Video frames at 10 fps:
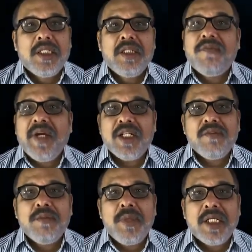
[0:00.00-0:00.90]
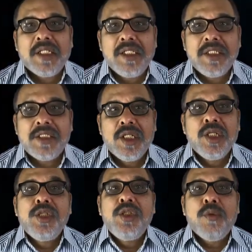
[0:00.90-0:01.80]
The fact of the matter is,
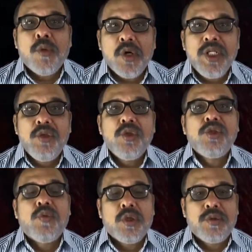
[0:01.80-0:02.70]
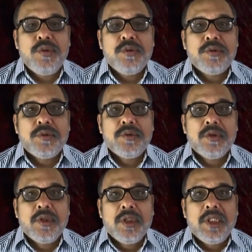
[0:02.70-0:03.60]
your body knows what to do.
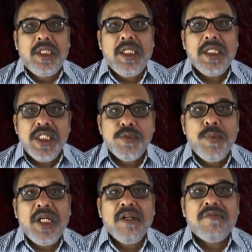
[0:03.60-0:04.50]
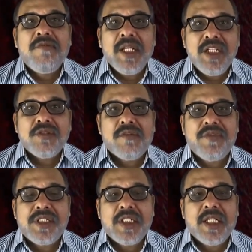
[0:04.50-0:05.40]
It is made of very
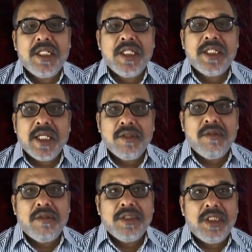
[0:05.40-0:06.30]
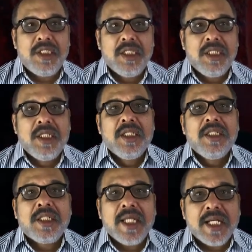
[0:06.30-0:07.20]
sophisticated technology. The
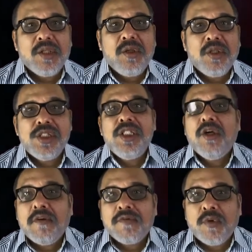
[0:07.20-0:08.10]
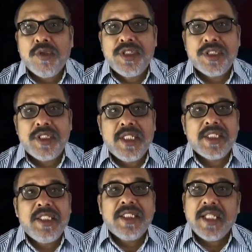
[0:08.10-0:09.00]
technology of
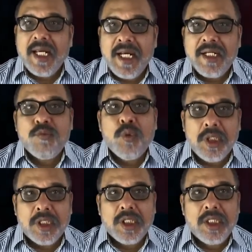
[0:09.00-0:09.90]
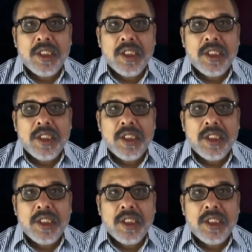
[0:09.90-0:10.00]
consciousness is at work.